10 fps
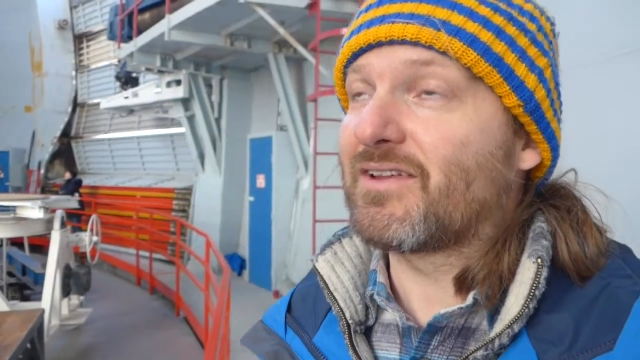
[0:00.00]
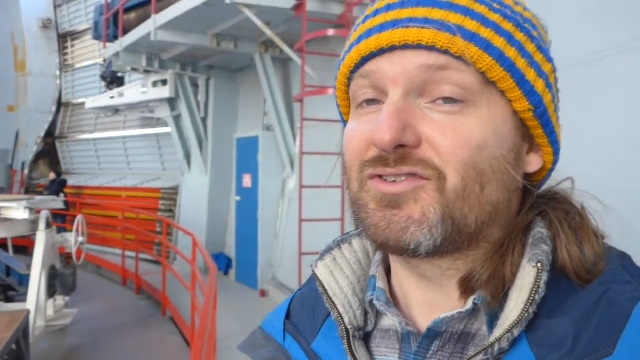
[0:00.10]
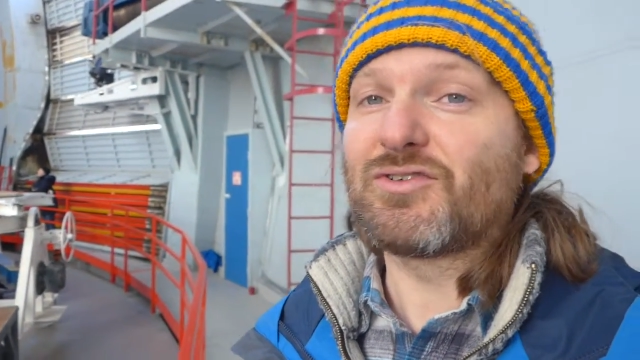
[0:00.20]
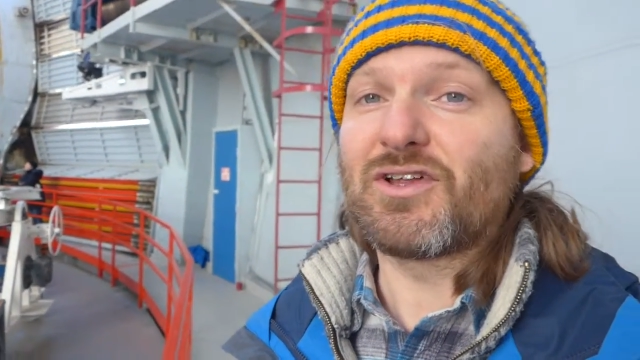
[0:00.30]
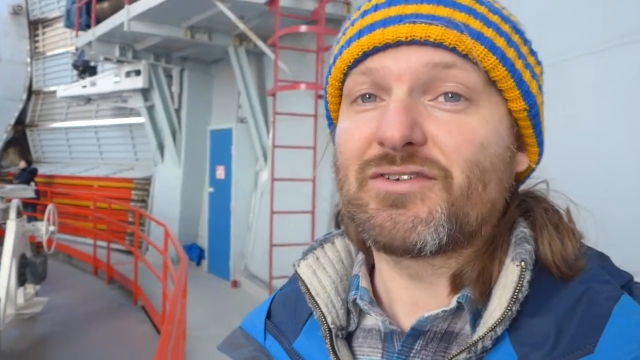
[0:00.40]
they're
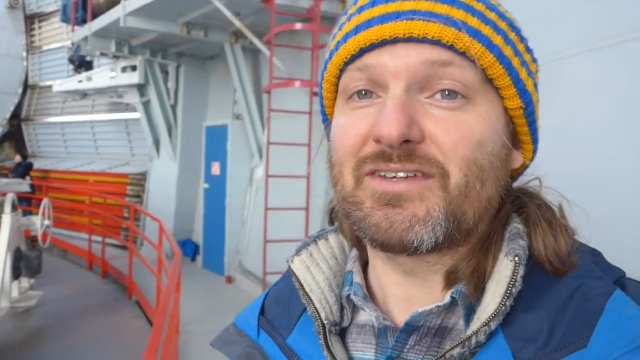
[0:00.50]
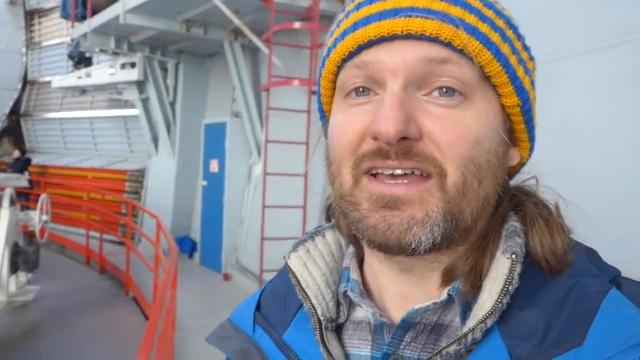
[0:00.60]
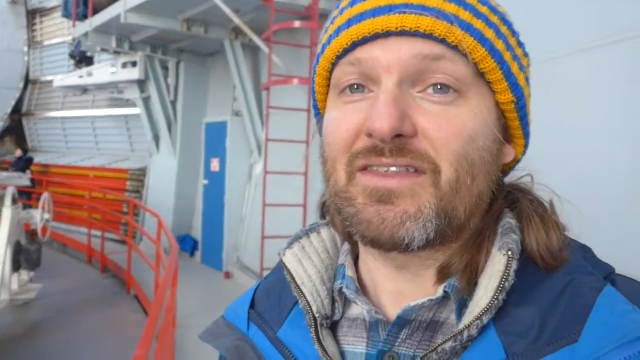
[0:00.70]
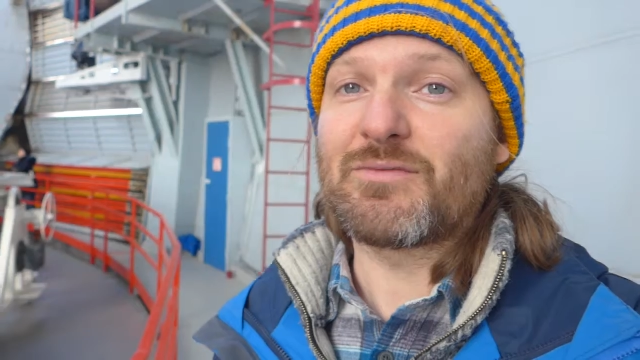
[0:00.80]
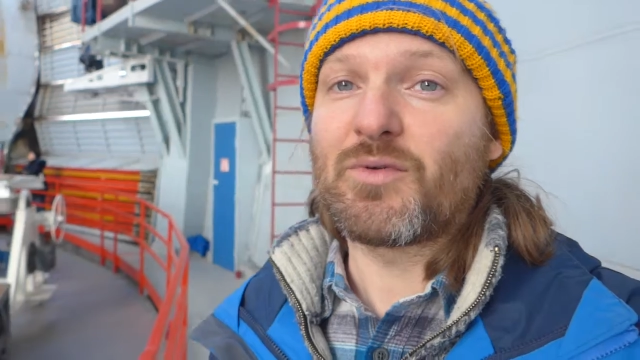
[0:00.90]
too close
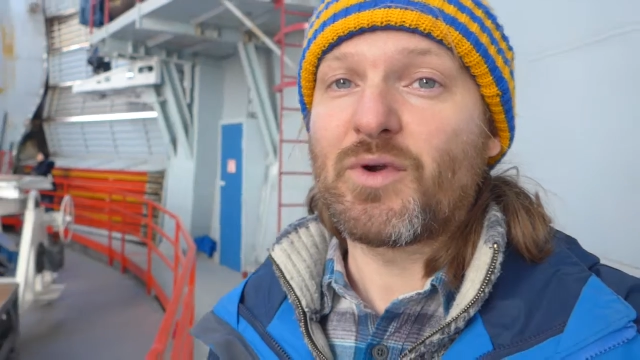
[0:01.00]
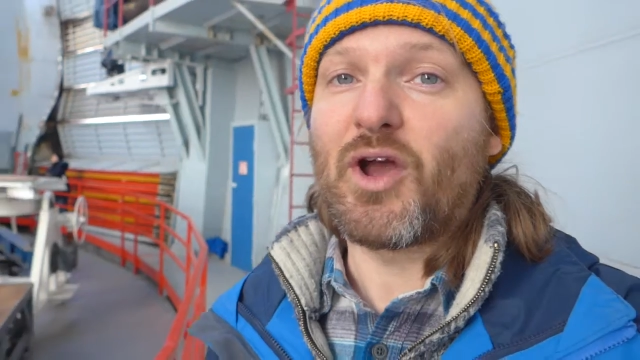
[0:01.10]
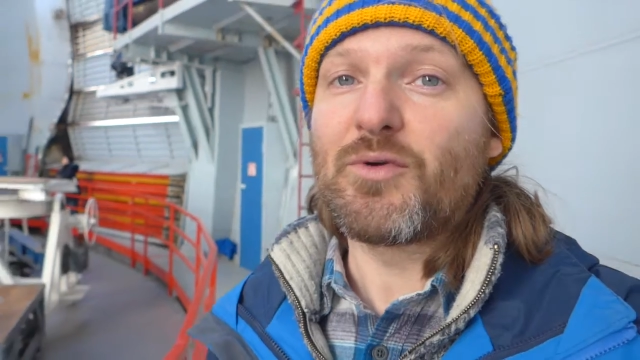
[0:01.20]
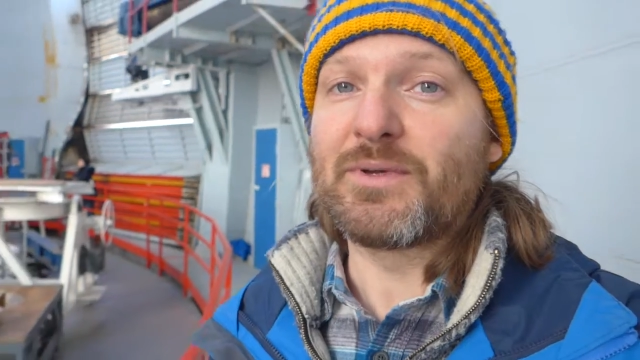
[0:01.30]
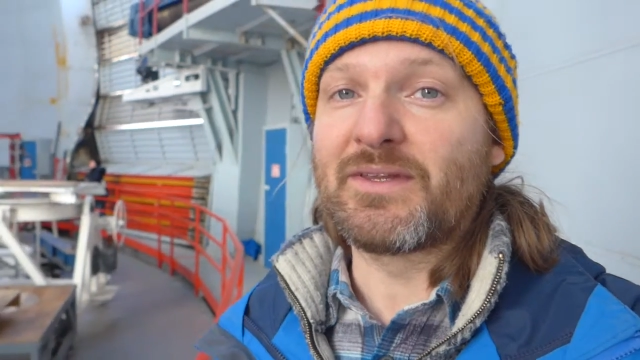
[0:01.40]
together, but
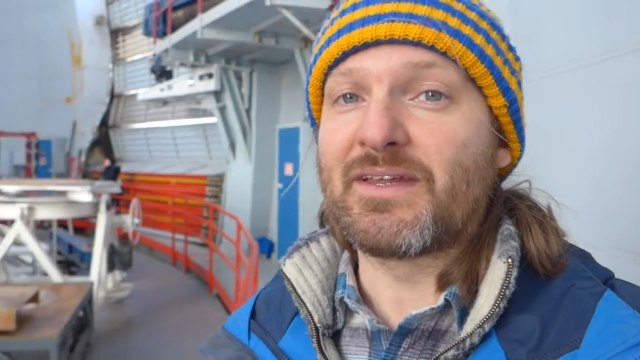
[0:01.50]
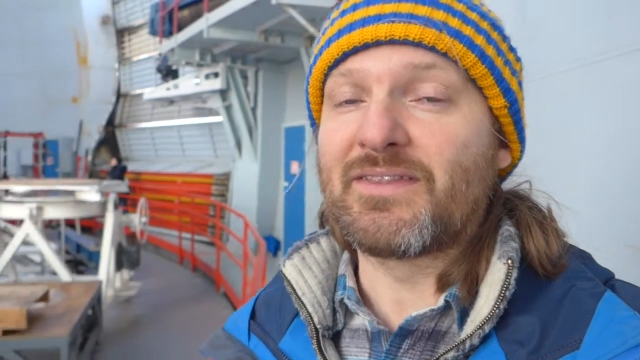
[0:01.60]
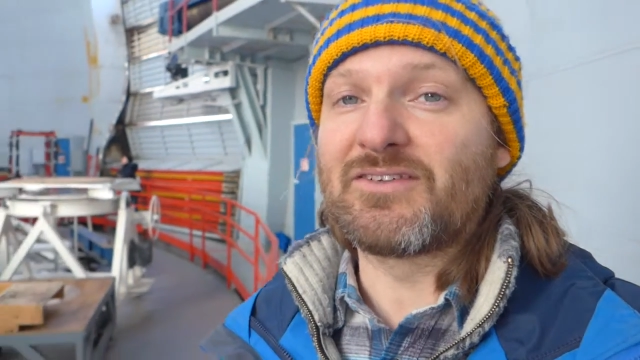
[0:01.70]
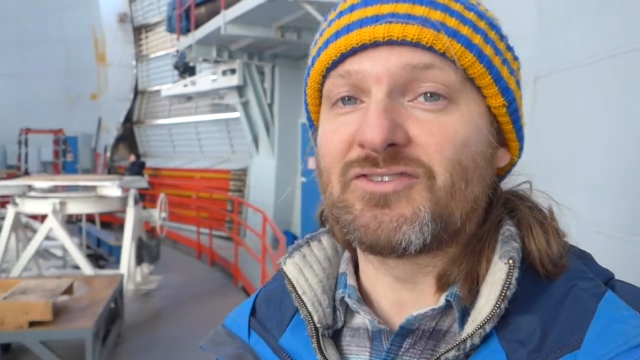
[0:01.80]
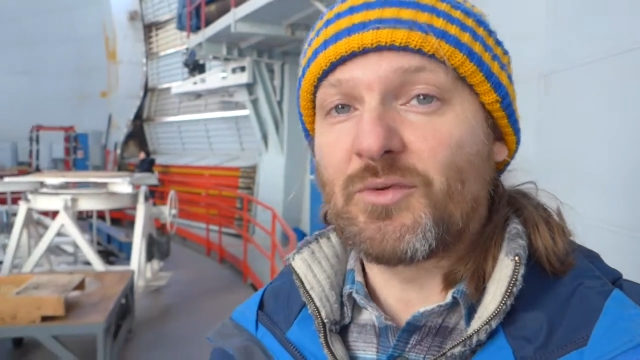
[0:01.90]
we're hoping
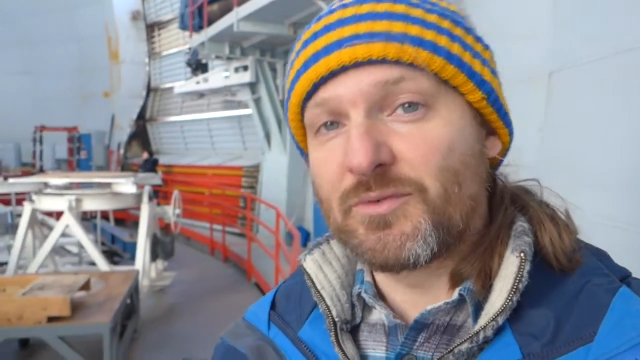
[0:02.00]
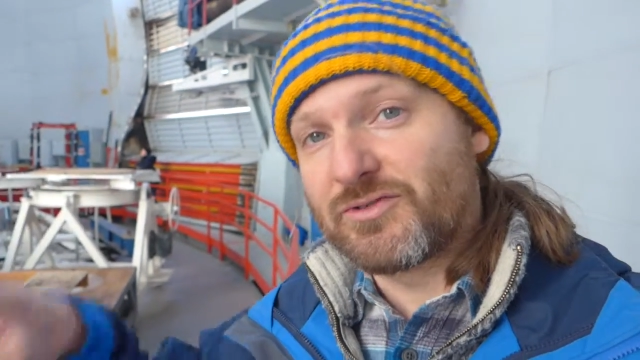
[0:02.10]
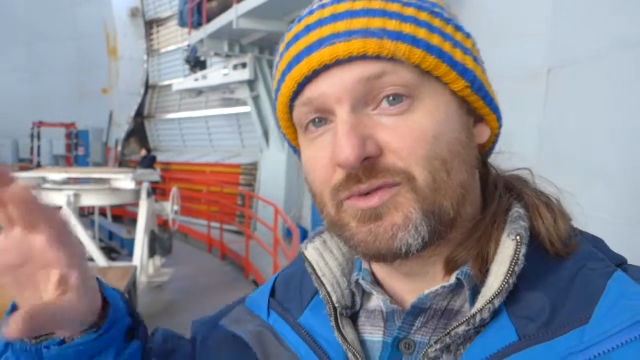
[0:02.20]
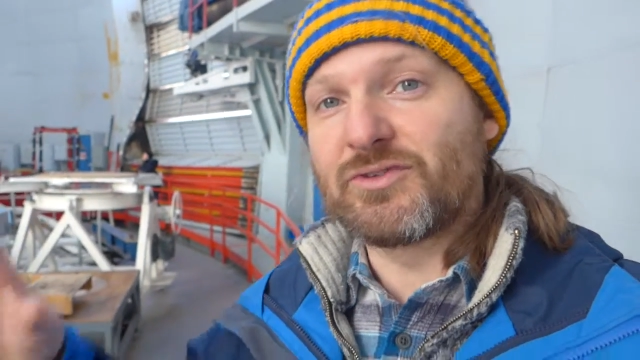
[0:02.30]
that the geometry